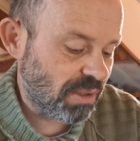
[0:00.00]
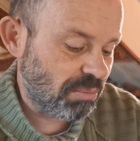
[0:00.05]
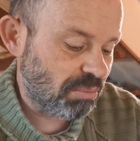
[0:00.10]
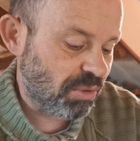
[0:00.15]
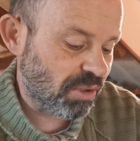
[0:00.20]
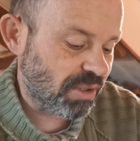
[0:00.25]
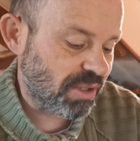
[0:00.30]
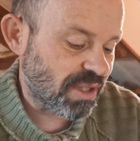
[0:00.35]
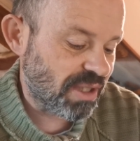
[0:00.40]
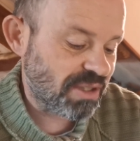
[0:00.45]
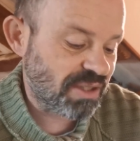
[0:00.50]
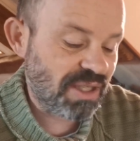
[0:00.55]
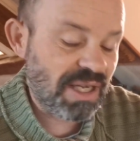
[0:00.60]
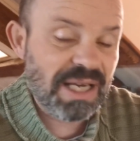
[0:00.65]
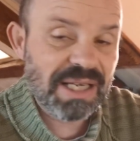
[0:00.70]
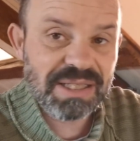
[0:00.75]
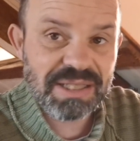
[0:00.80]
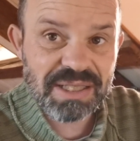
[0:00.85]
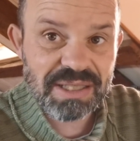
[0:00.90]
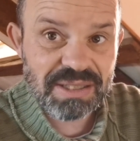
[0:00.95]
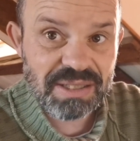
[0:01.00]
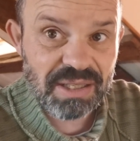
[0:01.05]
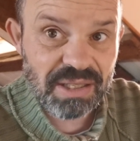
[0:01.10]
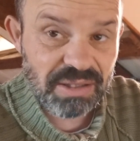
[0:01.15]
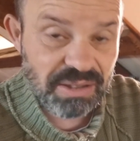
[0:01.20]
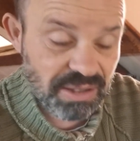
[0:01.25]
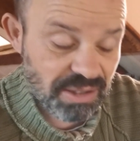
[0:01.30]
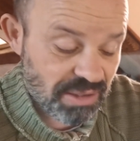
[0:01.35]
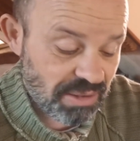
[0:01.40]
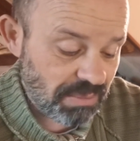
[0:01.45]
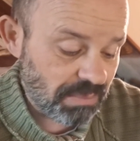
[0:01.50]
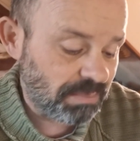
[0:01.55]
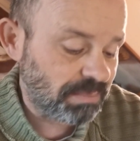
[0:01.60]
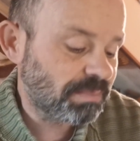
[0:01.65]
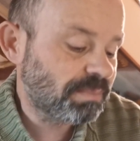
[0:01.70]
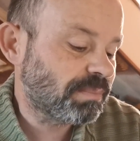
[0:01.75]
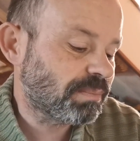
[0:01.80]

it broadcasts SSID